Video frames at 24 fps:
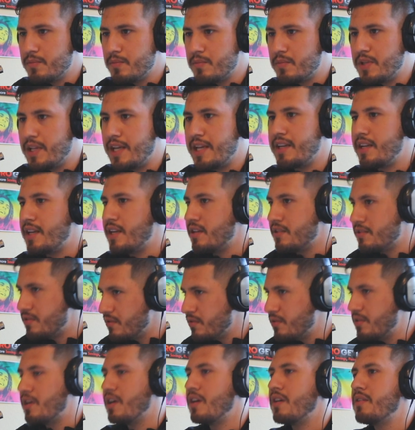played at a
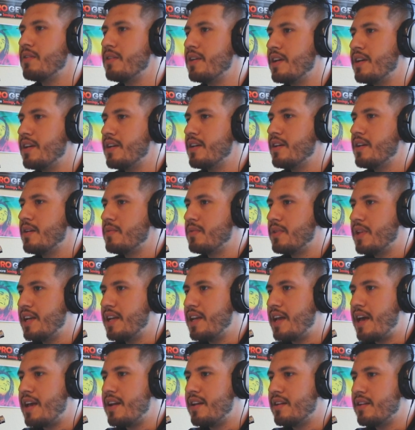JUCO, played
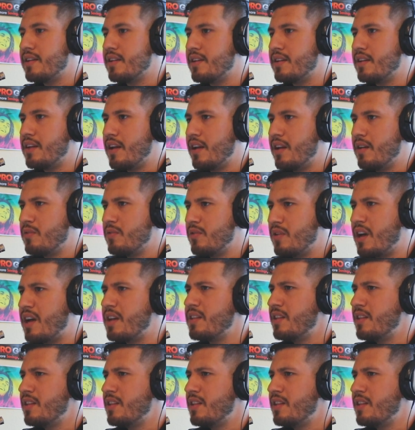at I